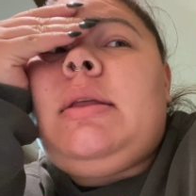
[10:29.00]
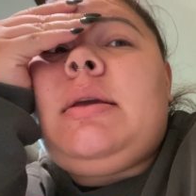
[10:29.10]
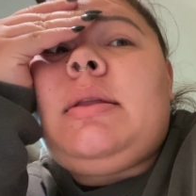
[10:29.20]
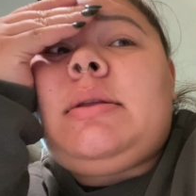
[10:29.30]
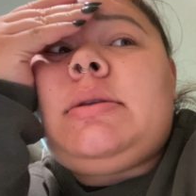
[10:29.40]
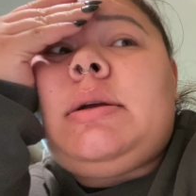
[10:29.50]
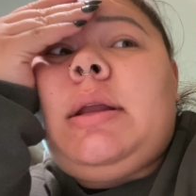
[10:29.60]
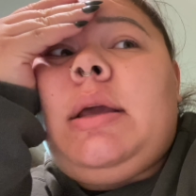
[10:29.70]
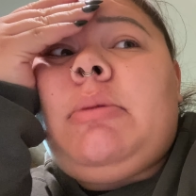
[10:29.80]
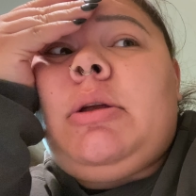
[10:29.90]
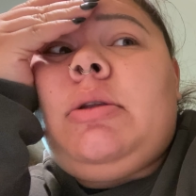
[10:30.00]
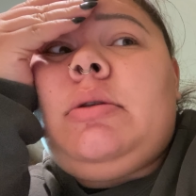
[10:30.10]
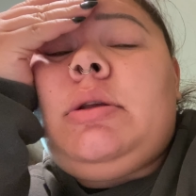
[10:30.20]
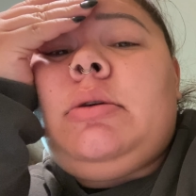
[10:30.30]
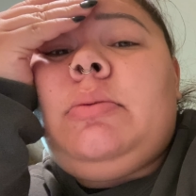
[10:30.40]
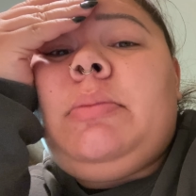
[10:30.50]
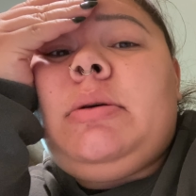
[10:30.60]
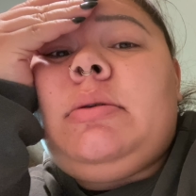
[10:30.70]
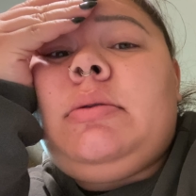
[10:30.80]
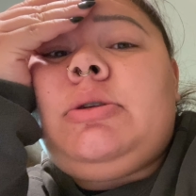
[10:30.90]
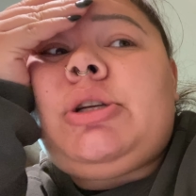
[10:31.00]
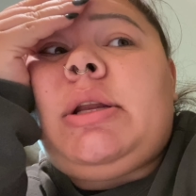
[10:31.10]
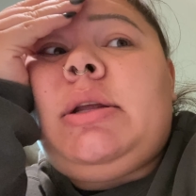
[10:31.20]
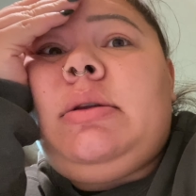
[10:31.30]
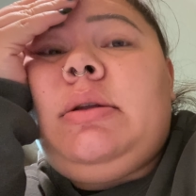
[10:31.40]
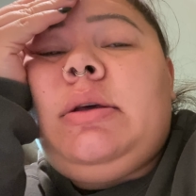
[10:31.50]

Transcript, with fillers: I think that's her name on YouTube, Shannon.